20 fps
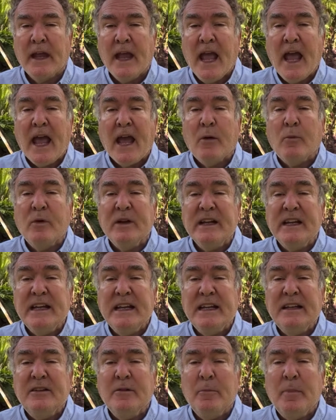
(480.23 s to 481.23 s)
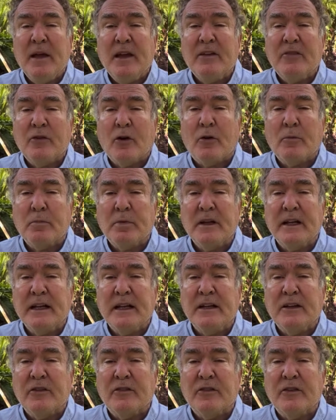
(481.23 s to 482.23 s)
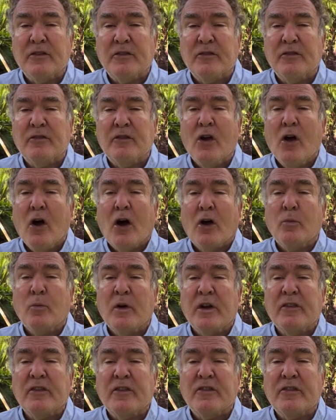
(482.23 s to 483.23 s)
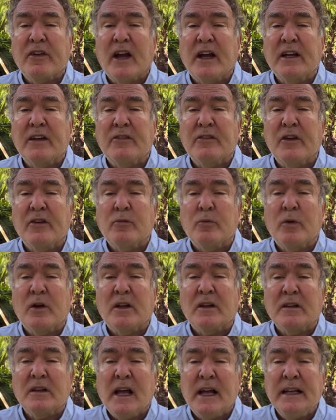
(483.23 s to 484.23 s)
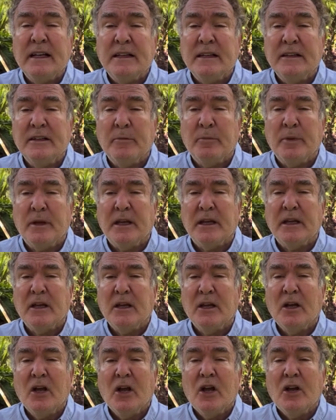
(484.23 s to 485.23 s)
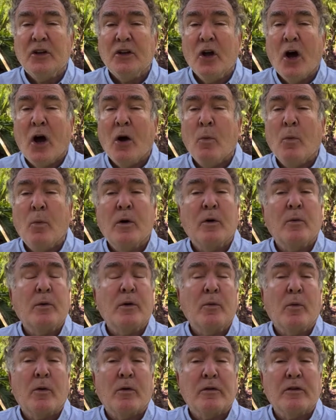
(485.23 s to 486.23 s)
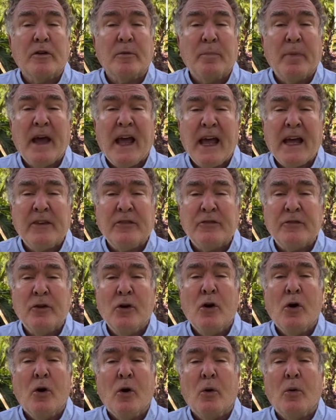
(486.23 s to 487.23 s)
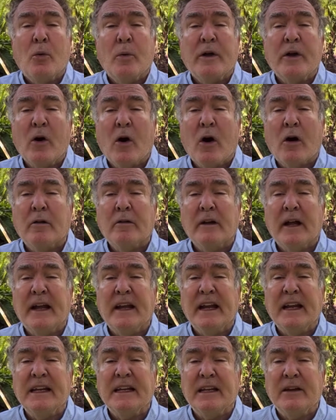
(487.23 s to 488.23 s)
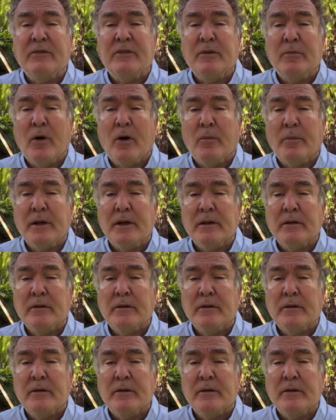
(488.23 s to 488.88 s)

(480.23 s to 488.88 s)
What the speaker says: And we need to base our planning decisions on where the science says we're likely to be, not where we were in the past or we are at any given moment.